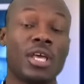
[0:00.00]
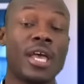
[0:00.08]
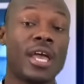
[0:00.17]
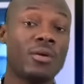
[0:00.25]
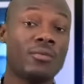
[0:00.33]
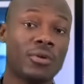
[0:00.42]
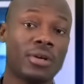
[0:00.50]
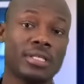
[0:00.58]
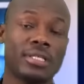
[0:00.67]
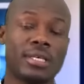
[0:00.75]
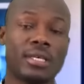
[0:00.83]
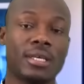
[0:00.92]
And don't forget to
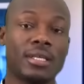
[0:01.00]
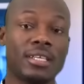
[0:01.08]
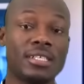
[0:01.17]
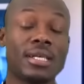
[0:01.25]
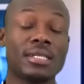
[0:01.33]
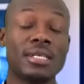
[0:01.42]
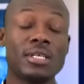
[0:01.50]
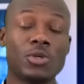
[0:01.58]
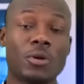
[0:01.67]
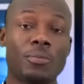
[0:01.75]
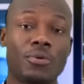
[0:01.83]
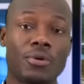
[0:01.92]
say this is a Think
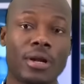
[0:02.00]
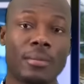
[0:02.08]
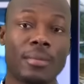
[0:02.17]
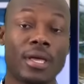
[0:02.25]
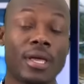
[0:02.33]
Tank program.